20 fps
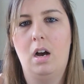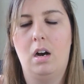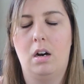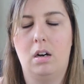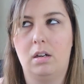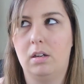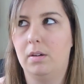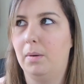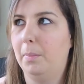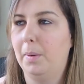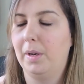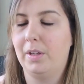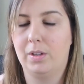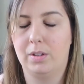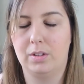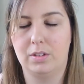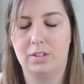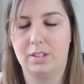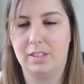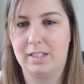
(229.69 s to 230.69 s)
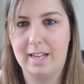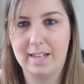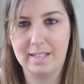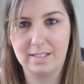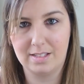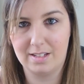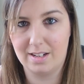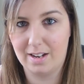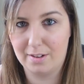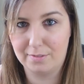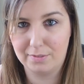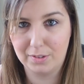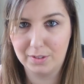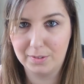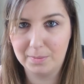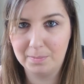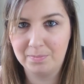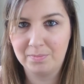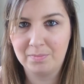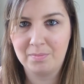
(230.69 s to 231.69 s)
Oh my god, kids love them.